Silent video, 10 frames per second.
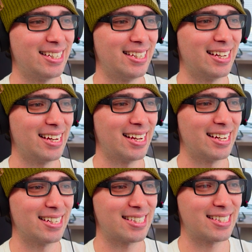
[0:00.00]

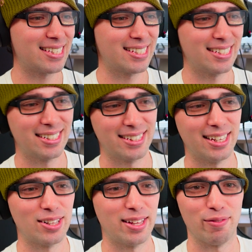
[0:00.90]
Yes.
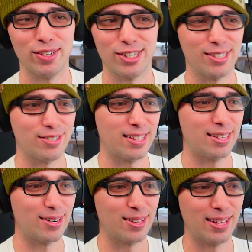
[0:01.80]
That looked like visions right
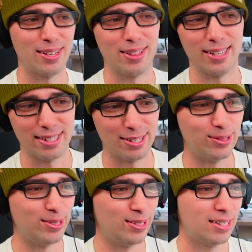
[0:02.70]
there. That looked like the
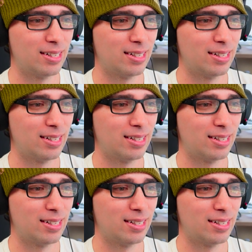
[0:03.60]
duel.